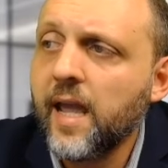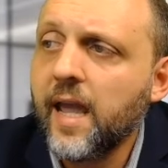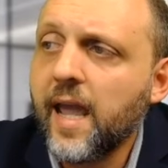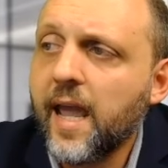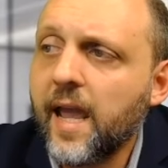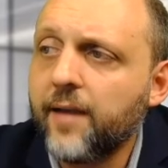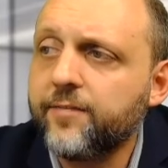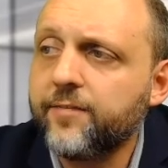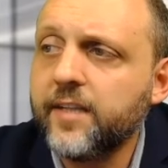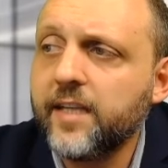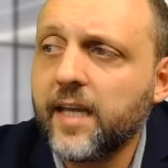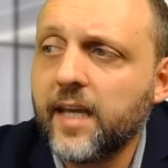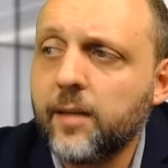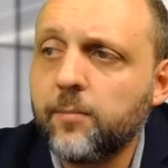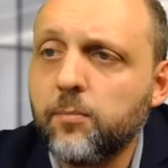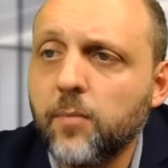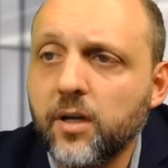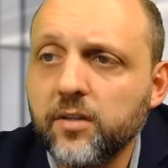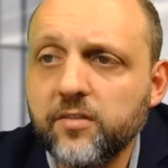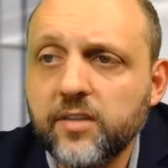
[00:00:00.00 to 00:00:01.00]
FDA
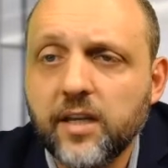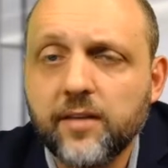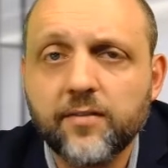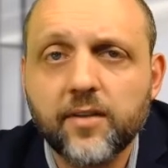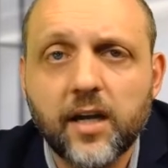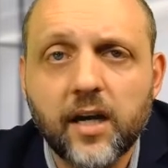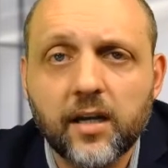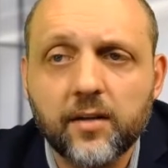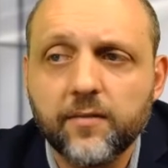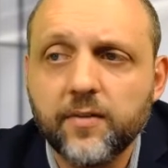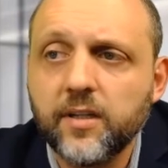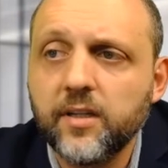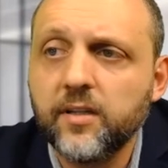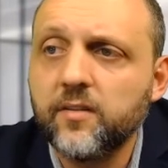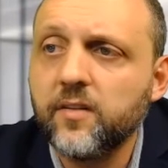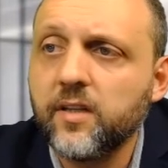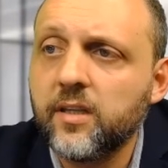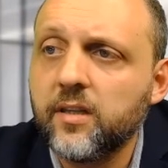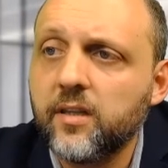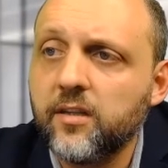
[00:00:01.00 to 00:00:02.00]
must have
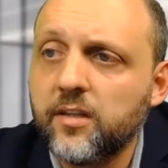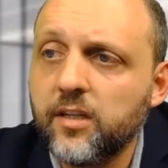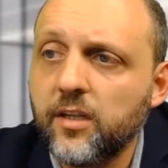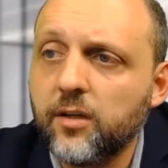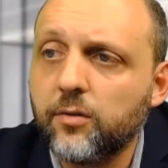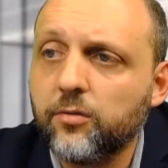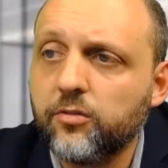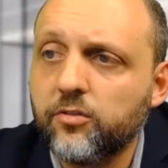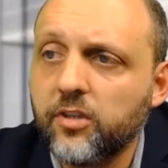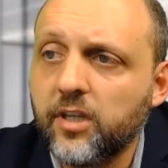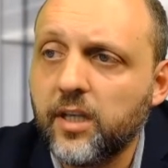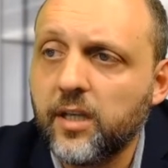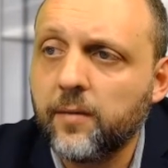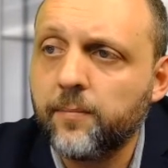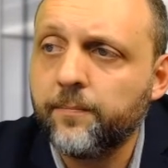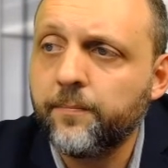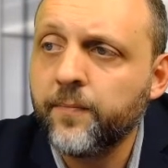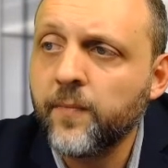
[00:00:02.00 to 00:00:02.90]
confidence in the DOC.